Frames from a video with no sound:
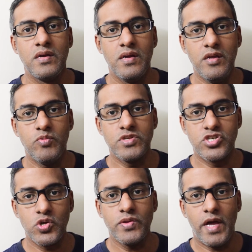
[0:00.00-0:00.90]
It will
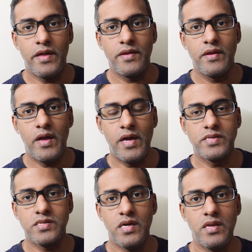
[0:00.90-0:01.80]
show that
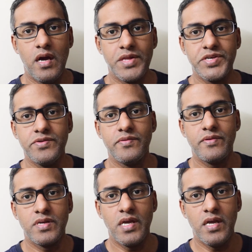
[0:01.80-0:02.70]
as an other
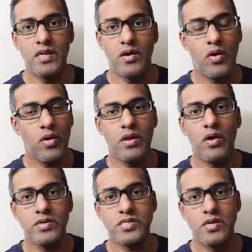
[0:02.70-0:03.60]
gain or
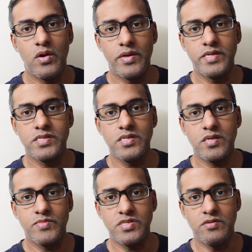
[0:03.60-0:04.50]
loss on its
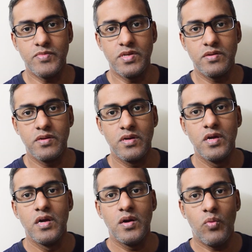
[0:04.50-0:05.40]
income statement.
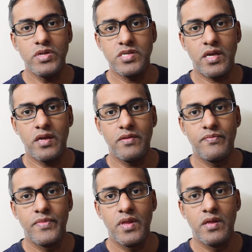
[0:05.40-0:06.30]
Once again,
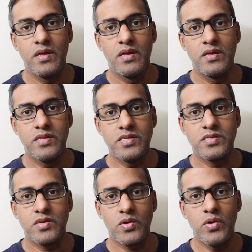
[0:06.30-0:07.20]

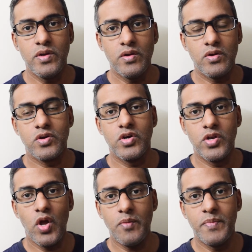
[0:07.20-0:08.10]
these could or could
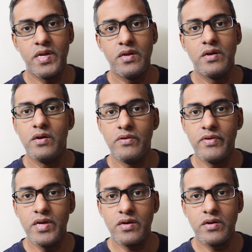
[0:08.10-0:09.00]
not be
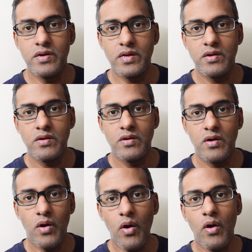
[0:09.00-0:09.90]
reoccurring
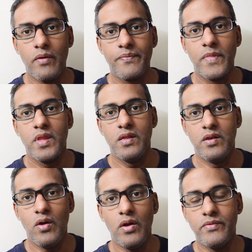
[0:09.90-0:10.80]
or
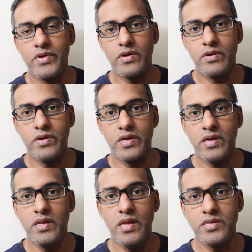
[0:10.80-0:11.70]
non-reoccurring
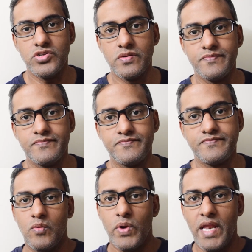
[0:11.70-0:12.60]
in nature.
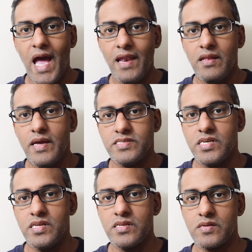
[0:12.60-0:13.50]
When
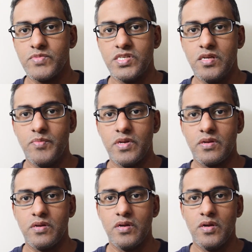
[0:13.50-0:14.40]
analyzing an income statement,
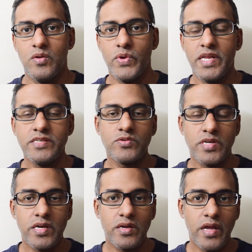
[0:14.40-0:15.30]
we need to take